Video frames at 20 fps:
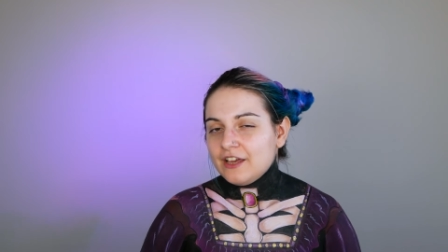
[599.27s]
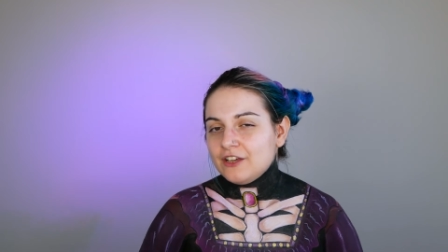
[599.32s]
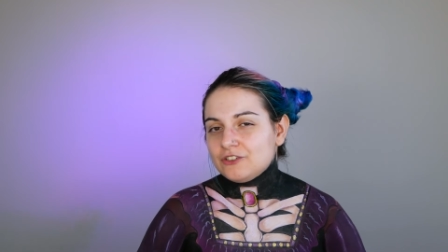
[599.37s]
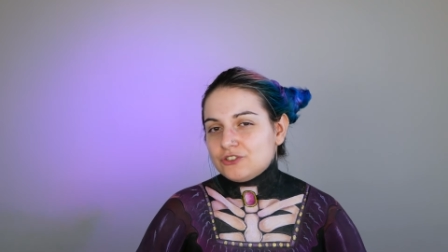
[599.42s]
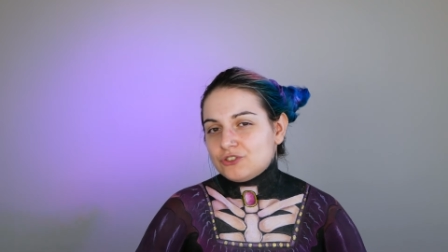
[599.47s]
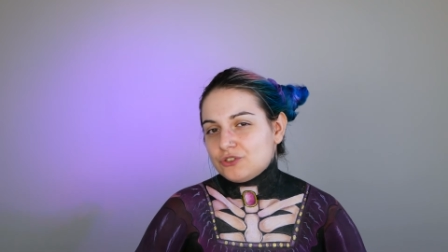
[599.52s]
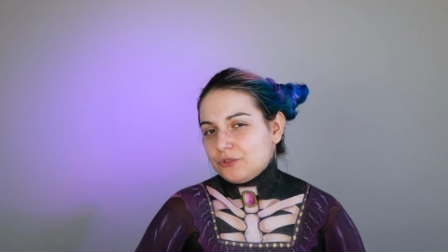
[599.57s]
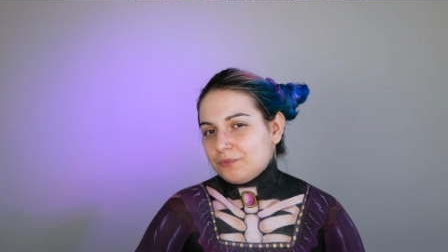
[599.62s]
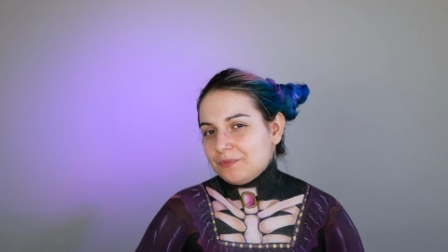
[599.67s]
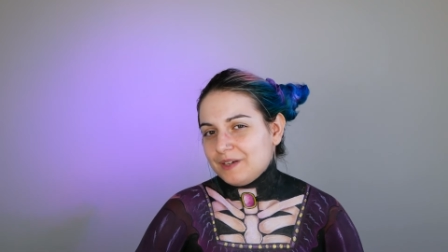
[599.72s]

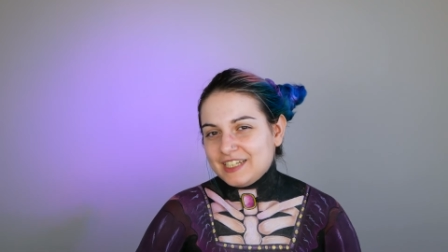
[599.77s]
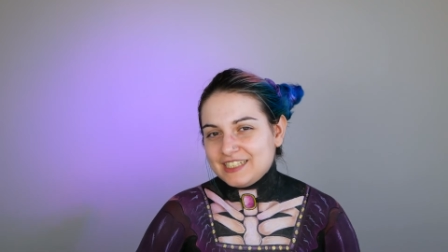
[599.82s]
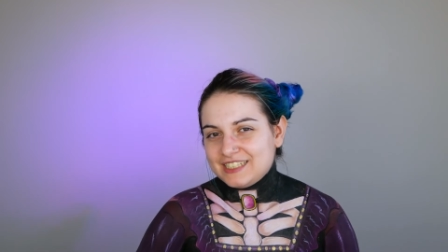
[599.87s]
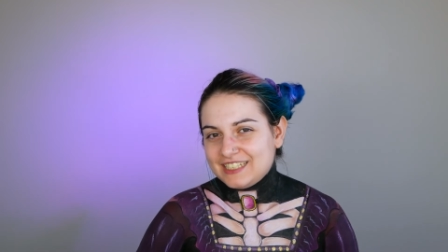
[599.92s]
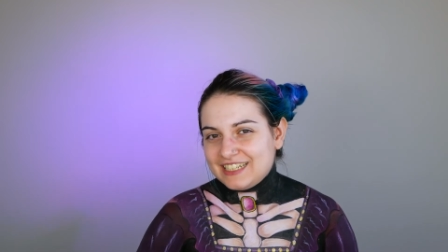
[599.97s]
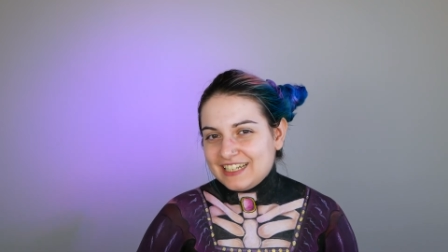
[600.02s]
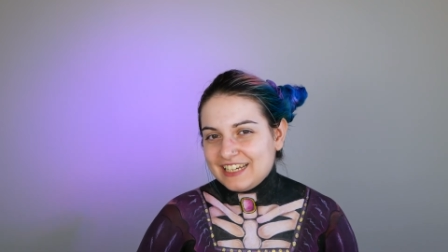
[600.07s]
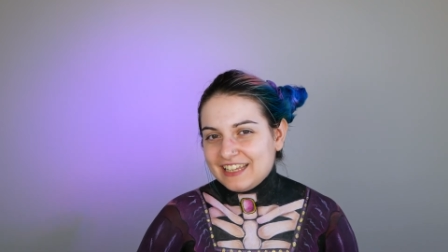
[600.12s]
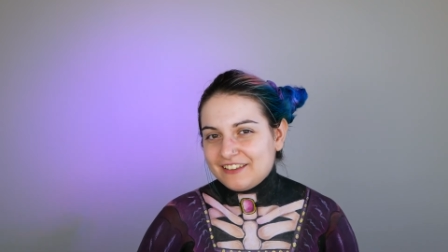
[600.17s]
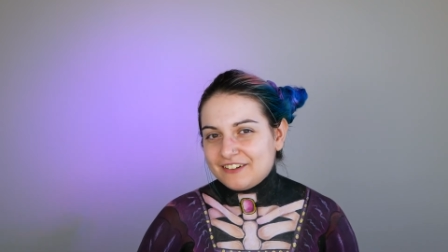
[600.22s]
so
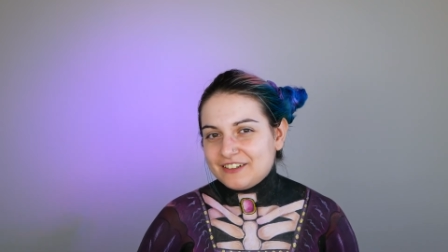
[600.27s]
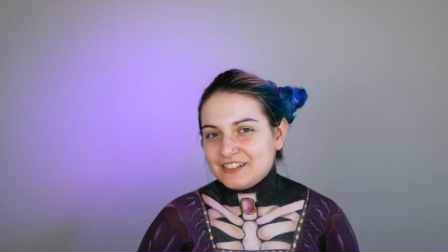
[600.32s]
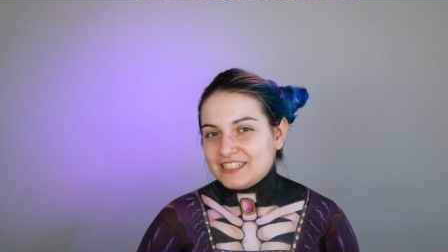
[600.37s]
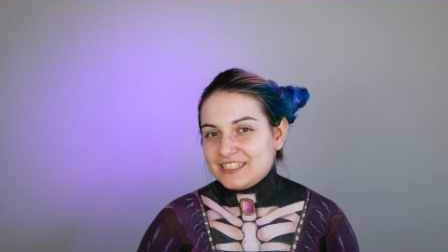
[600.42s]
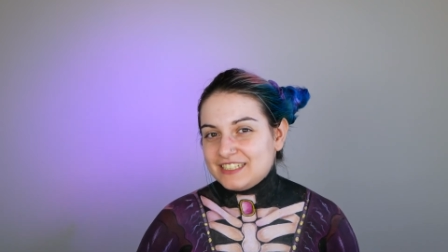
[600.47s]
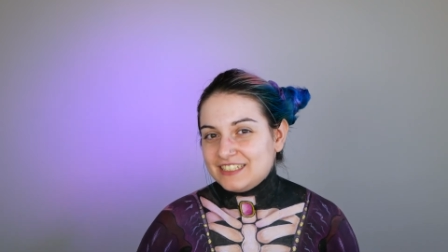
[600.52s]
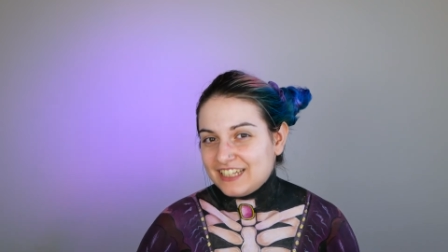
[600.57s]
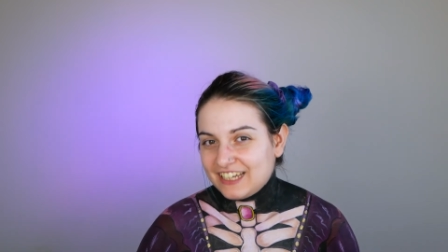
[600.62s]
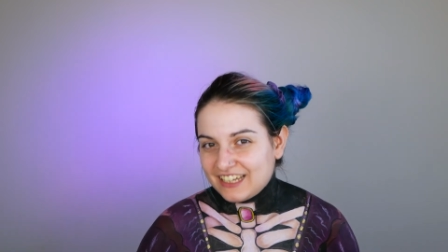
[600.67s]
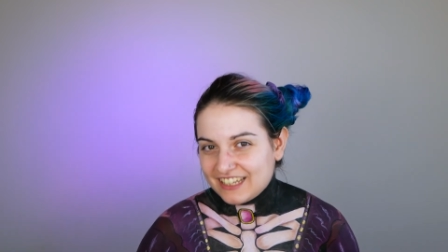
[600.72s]
basically there
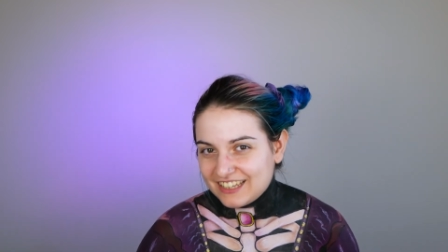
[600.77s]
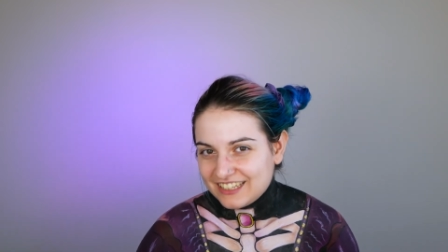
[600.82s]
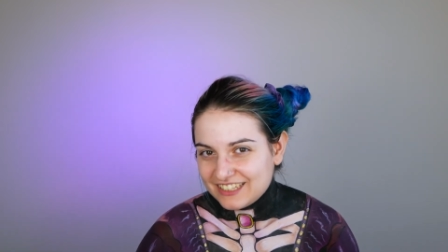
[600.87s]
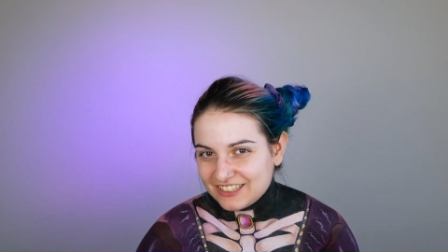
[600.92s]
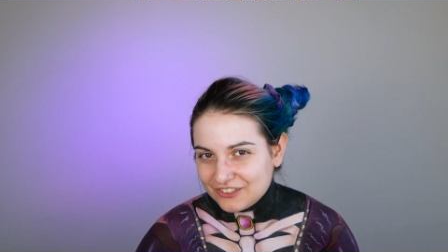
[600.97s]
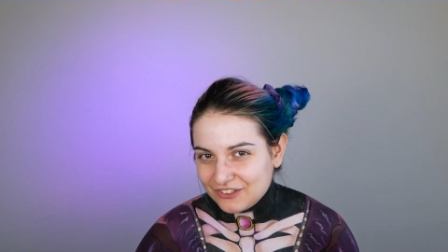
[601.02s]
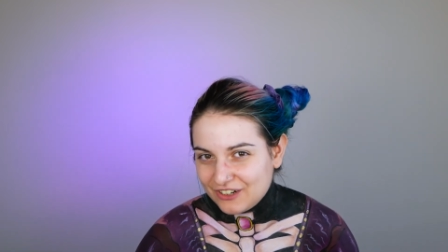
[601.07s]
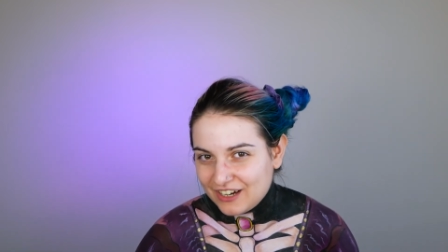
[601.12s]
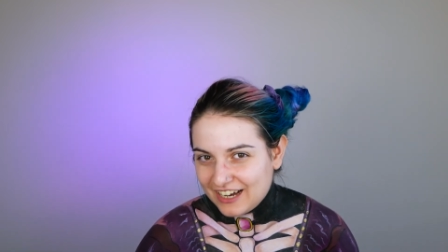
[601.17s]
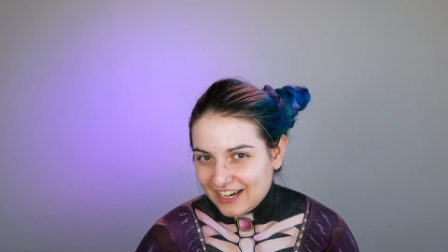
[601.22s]
is
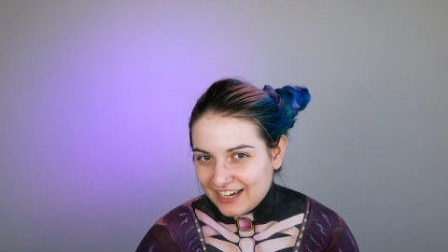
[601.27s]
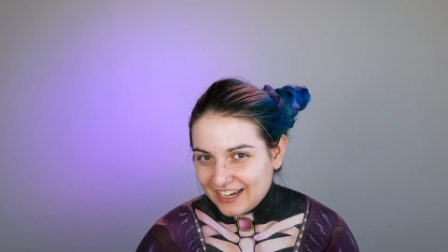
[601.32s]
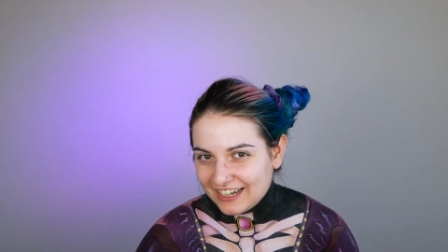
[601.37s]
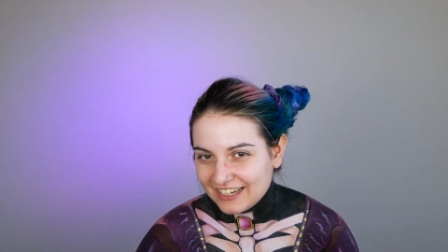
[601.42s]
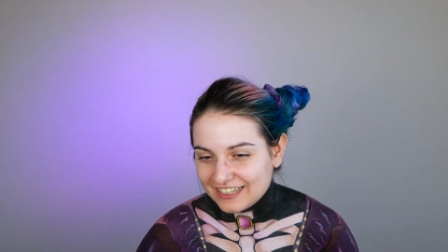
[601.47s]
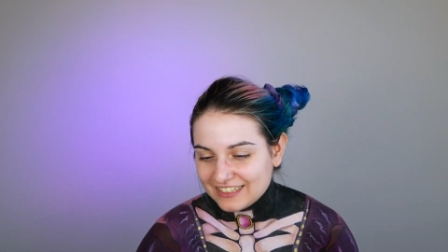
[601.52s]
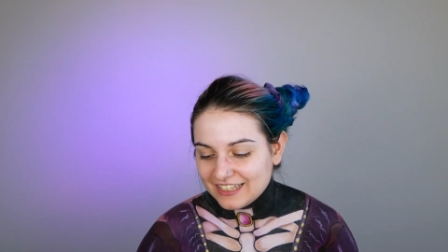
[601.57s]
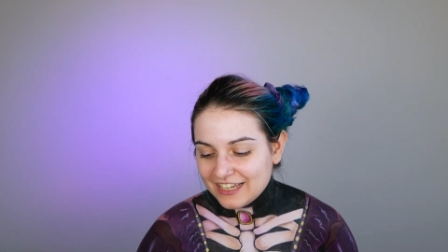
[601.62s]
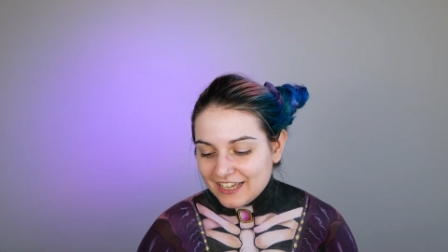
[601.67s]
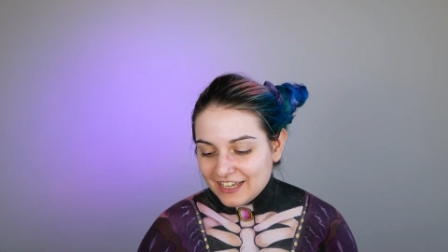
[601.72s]
nothing to
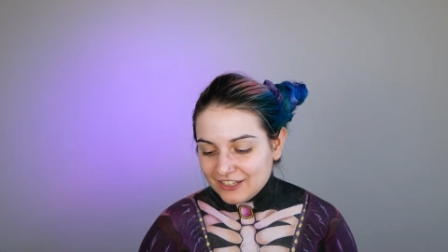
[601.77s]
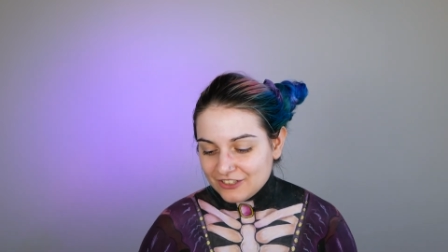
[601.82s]
hide.